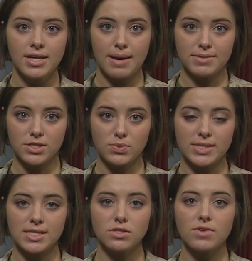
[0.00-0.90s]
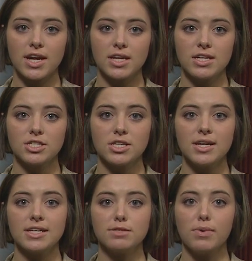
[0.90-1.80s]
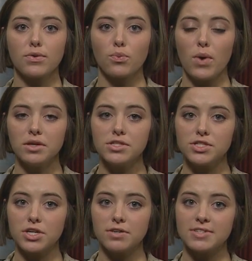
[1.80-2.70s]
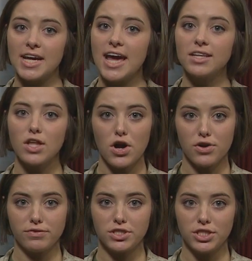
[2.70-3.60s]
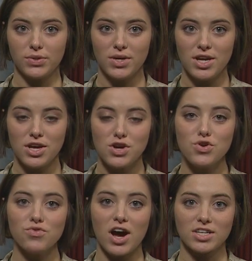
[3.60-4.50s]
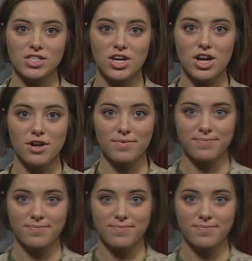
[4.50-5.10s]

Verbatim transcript: Captain Swenson's recognition is both well-deserved and long overdue. Hoorah, sir!